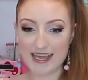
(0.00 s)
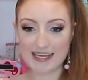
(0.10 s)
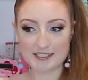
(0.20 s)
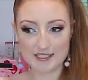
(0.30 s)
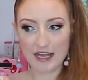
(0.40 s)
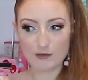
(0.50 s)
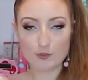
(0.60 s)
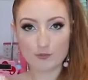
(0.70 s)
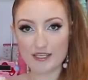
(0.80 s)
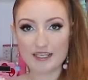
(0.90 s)
and I
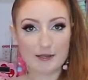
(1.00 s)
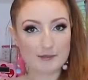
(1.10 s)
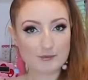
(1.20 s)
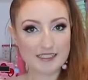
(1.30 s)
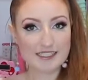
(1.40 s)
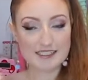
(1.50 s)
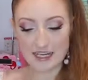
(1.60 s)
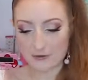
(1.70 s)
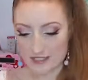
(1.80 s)
will pick a couple of winners and I